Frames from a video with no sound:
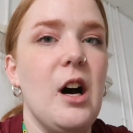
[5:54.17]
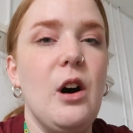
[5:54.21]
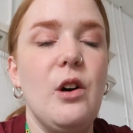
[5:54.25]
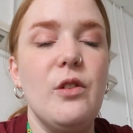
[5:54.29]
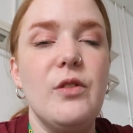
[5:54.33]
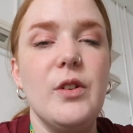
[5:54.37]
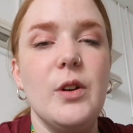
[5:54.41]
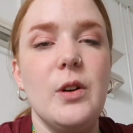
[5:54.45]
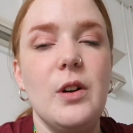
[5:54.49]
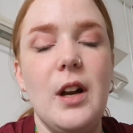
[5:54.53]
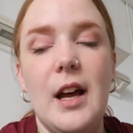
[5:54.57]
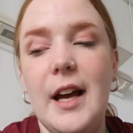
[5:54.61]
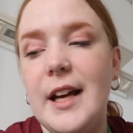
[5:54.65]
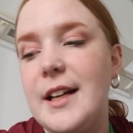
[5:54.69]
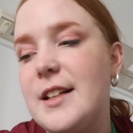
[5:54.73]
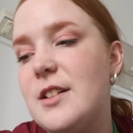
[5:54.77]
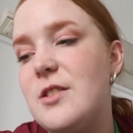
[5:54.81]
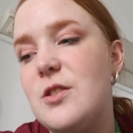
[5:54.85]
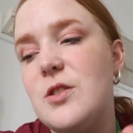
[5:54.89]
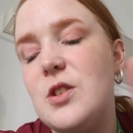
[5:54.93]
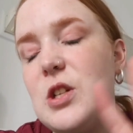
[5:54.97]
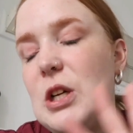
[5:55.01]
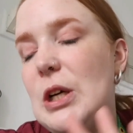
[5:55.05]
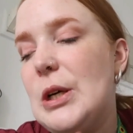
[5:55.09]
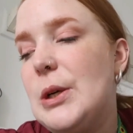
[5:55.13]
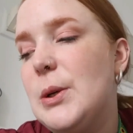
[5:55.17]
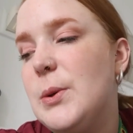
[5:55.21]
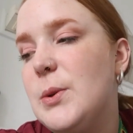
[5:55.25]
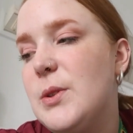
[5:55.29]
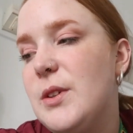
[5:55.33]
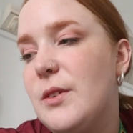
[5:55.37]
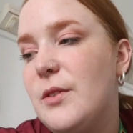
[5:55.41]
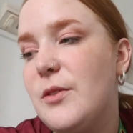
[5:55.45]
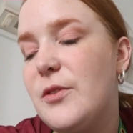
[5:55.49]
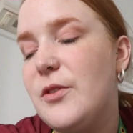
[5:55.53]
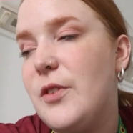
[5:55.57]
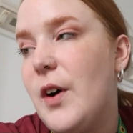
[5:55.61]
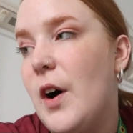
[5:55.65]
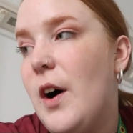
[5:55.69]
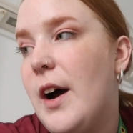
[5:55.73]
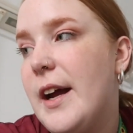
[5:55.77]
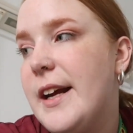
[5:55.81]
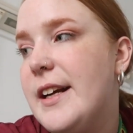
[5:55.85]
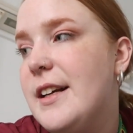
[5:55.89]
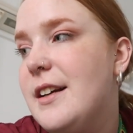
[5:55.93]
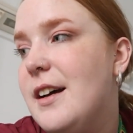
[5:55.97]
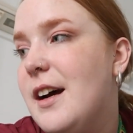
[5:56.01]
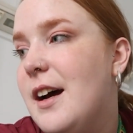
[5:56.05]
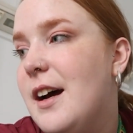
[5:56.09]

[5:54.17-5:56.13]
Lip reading: I'll feel like chilled and fine.